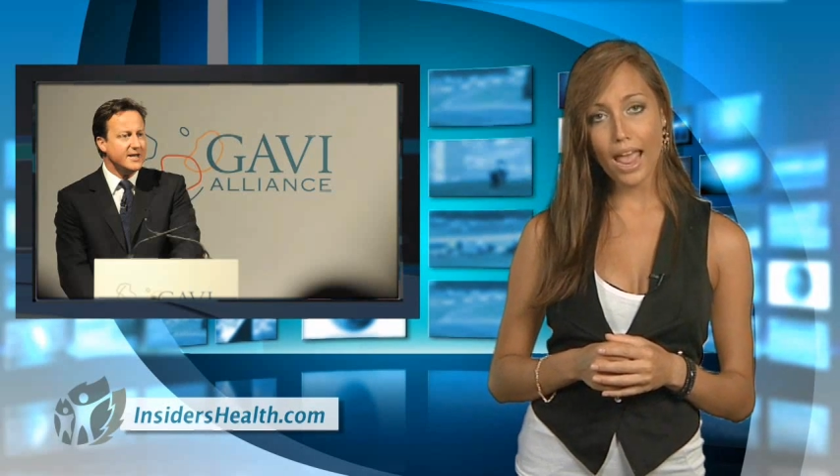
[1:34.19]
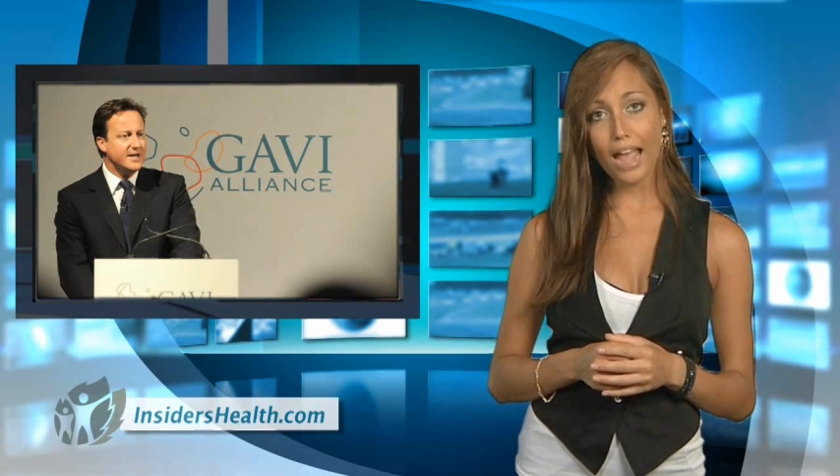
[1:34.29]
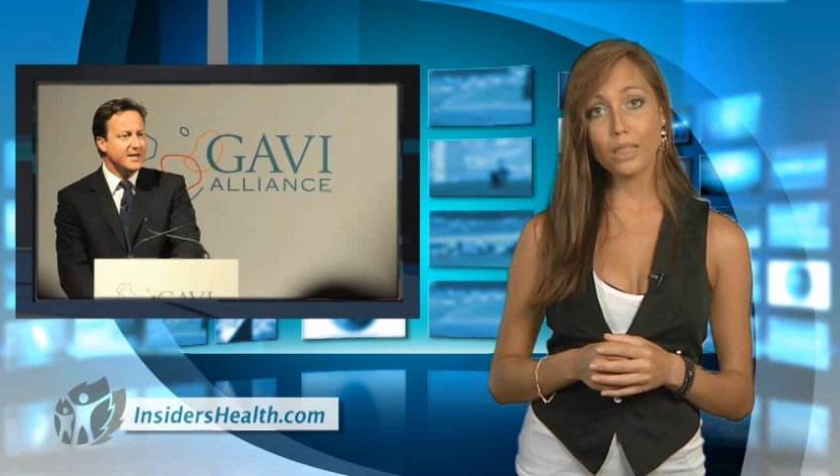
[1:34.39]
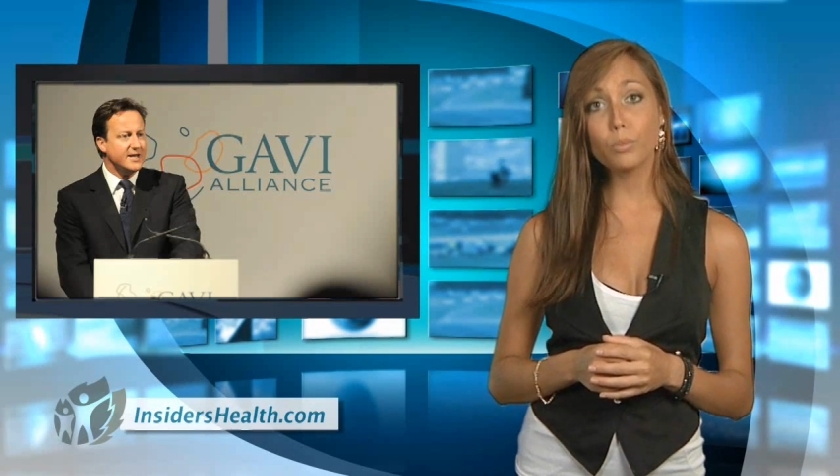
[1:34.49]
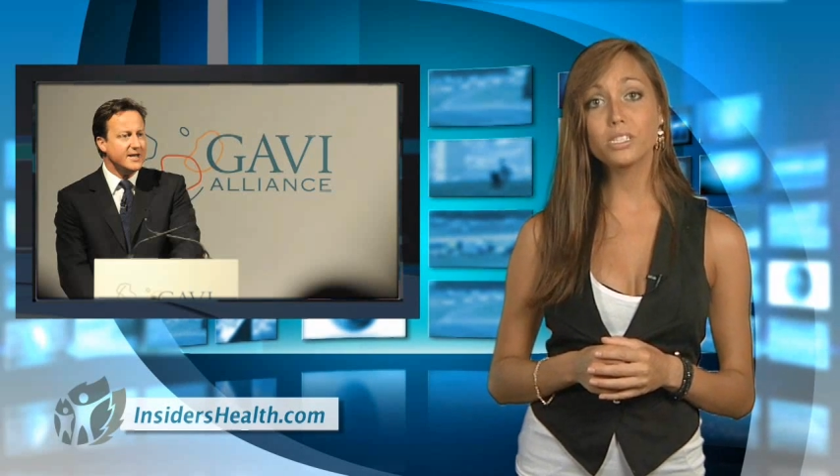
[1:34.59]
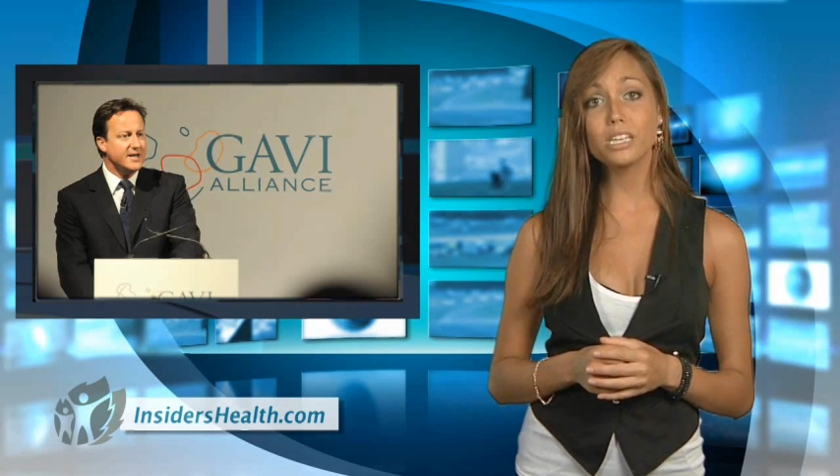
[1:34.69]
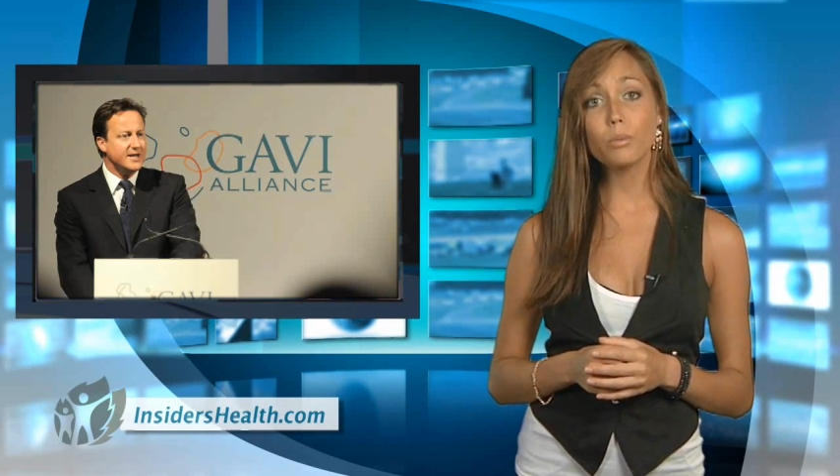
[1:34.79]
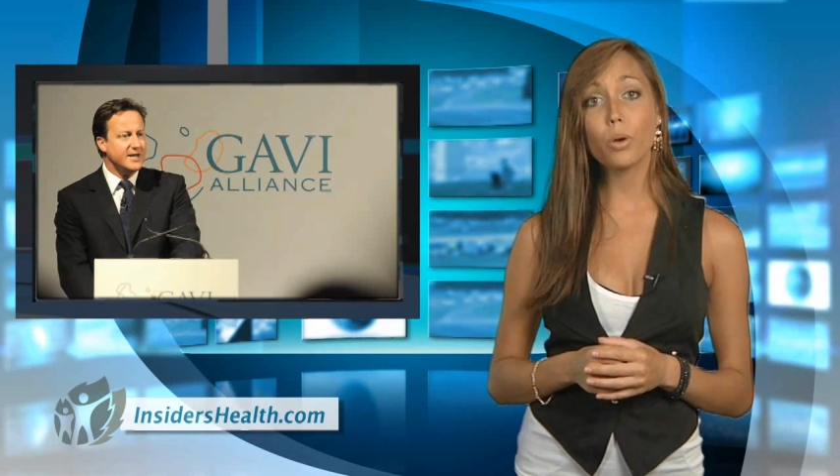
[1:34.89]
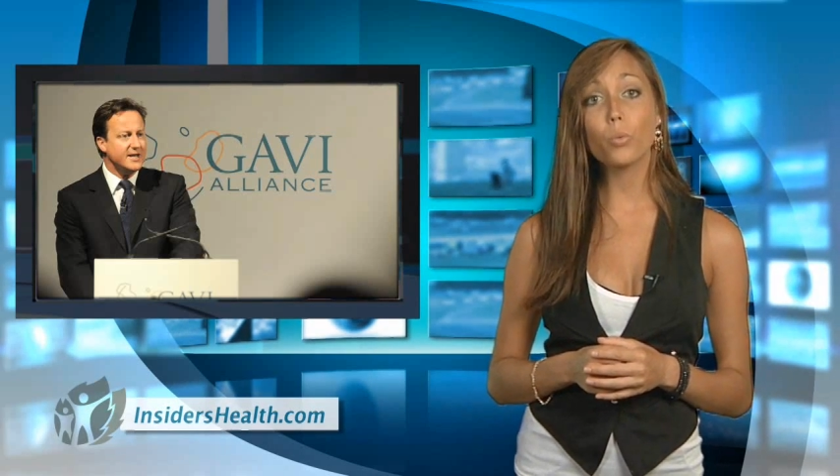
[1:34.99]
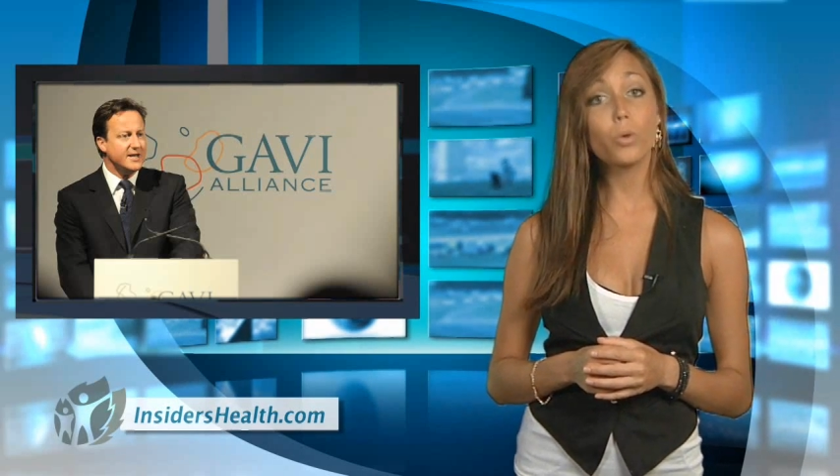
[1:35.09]
and the
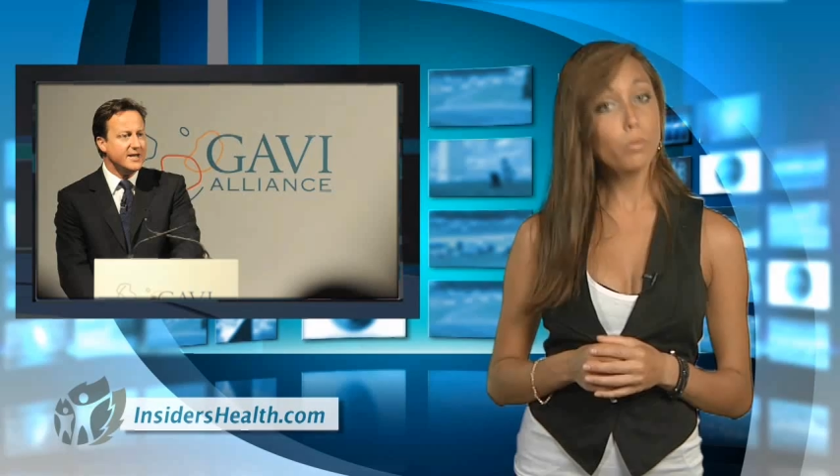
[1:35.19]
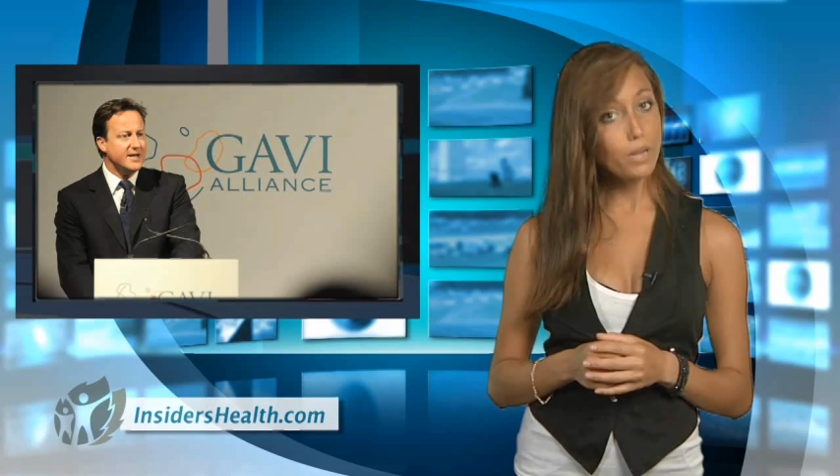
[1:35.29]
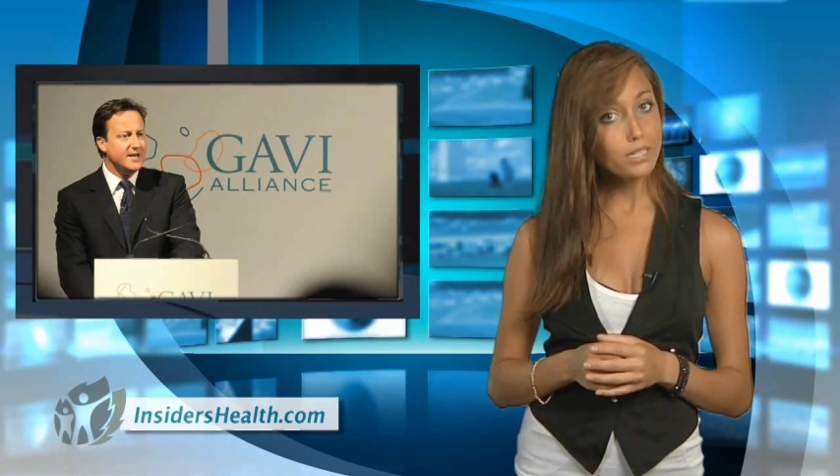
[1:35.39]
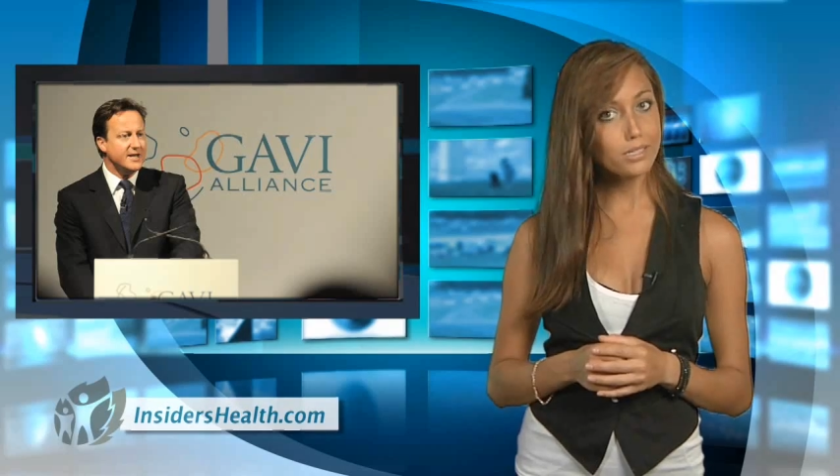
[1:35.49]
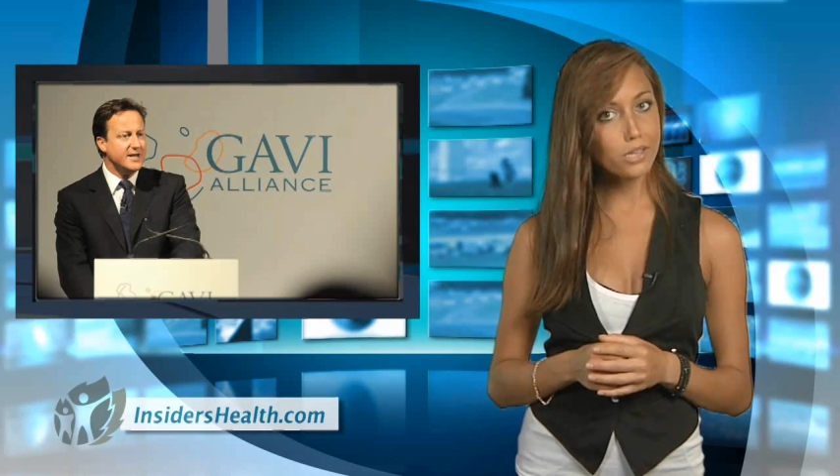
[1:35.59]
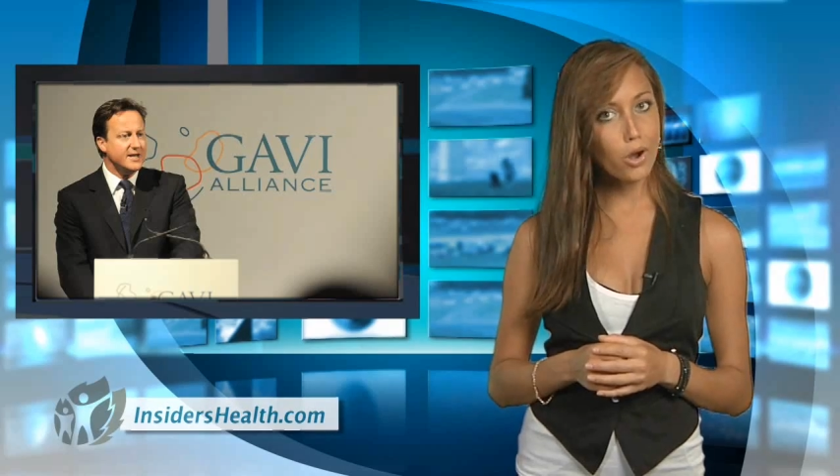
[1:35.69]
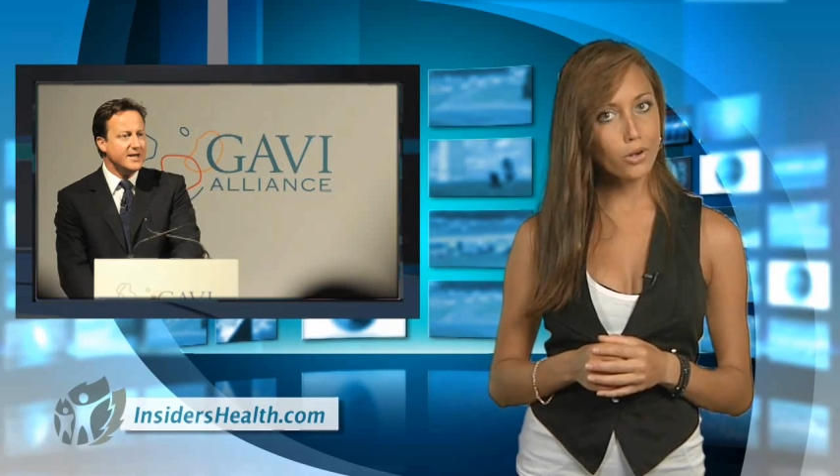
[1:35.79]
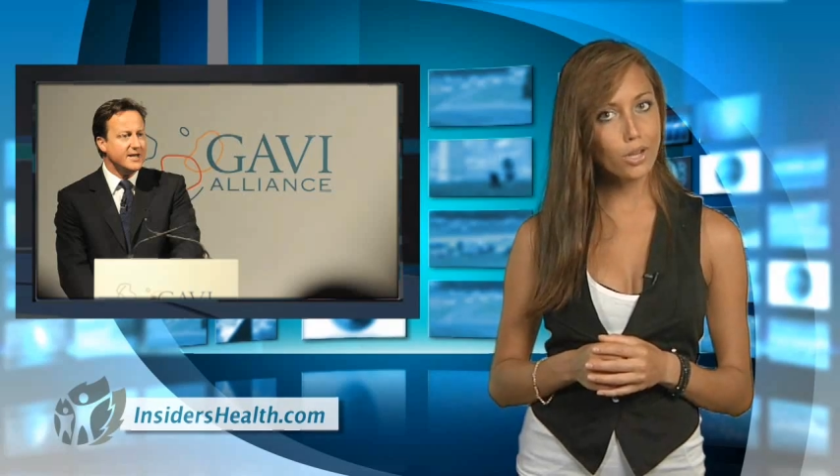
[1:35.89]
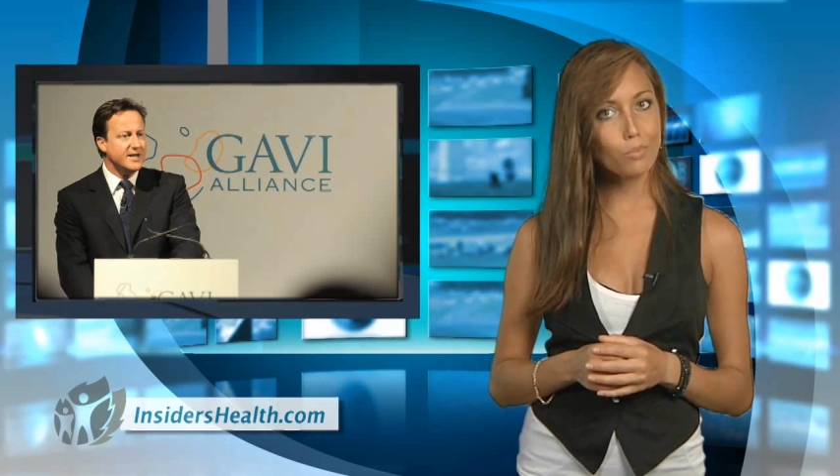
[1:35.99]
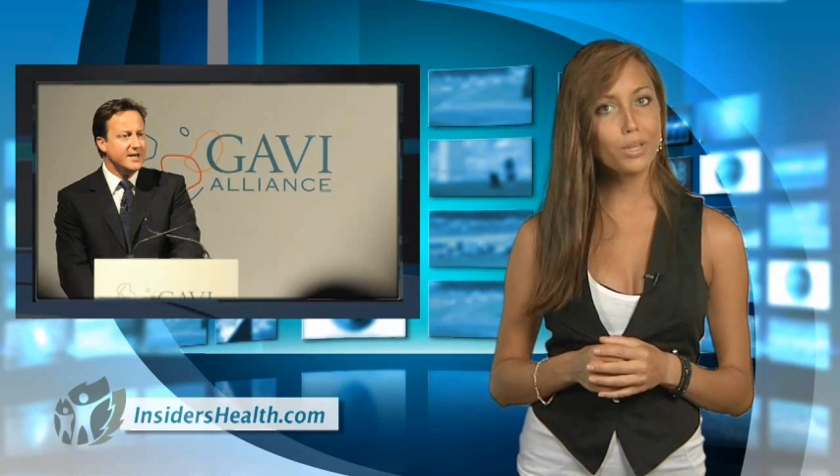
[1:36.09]
placebo will be
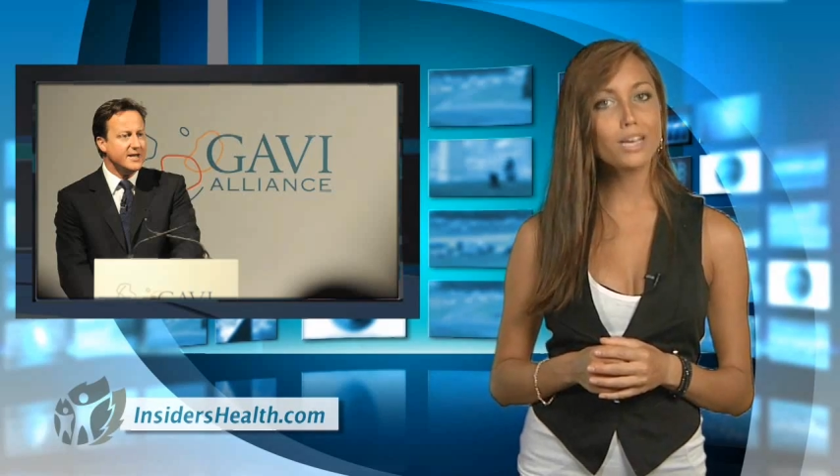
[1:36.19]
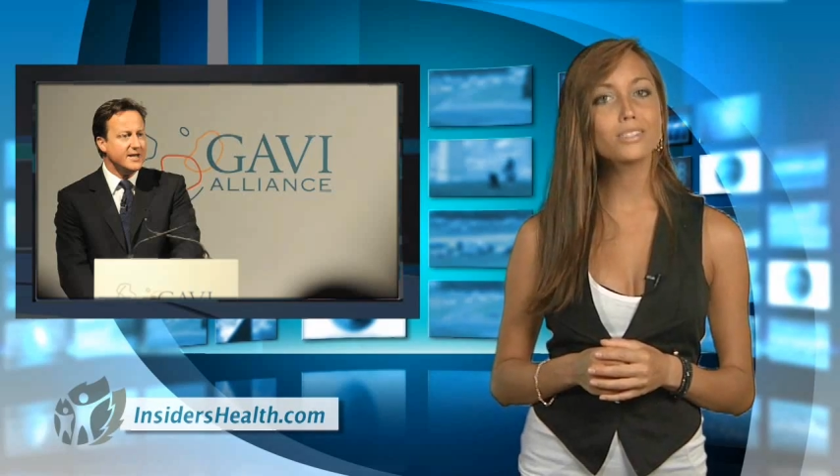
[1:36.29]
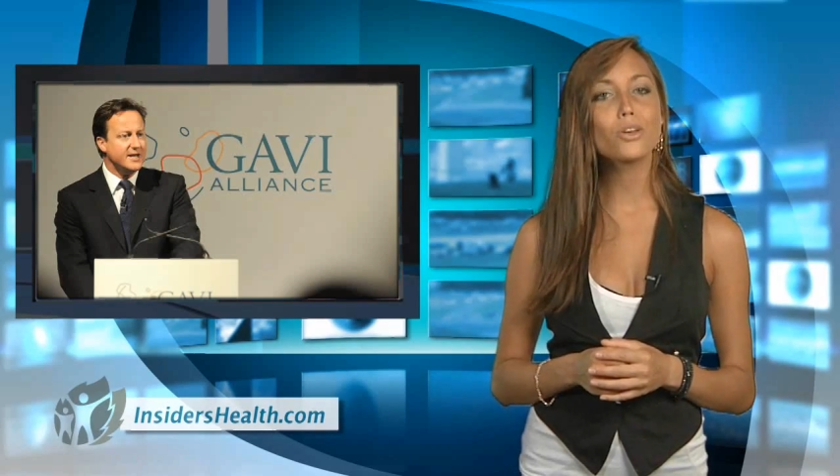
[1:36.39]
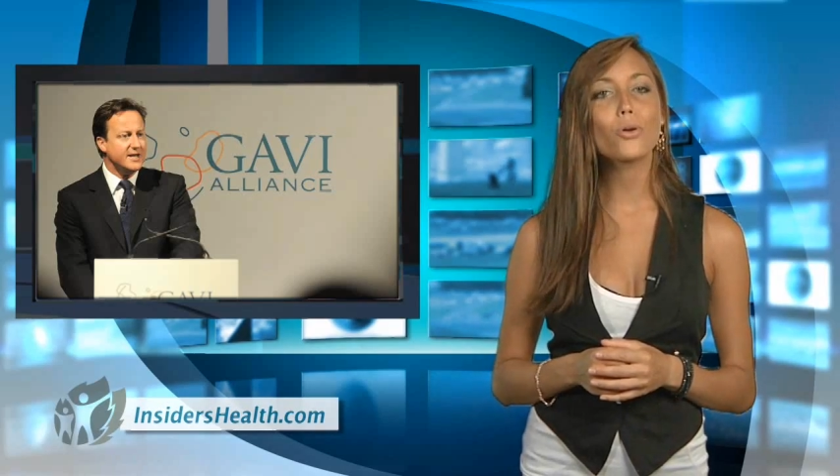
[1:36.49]
discarded because the